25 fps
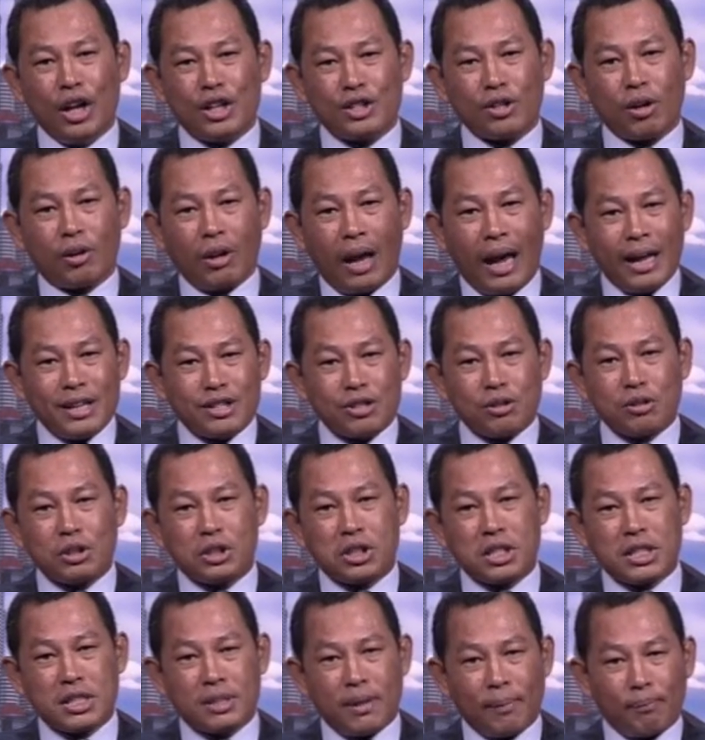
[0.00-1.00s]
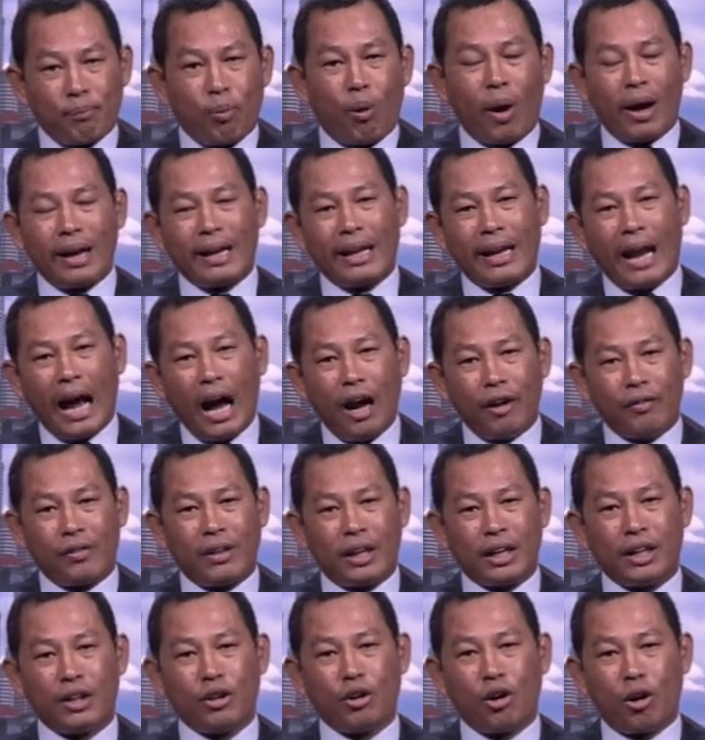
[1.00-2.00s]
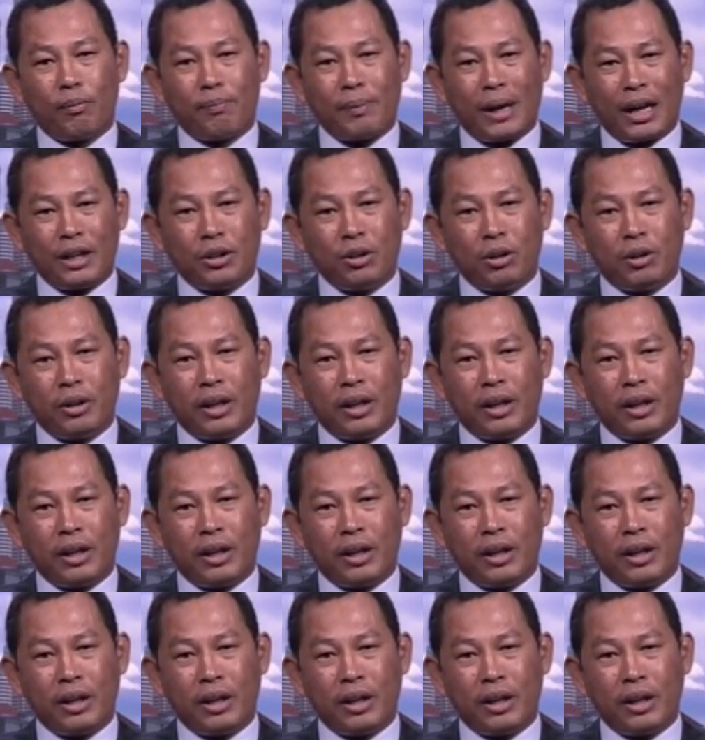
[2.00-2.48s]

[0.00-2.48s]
So as you just pointed out, the European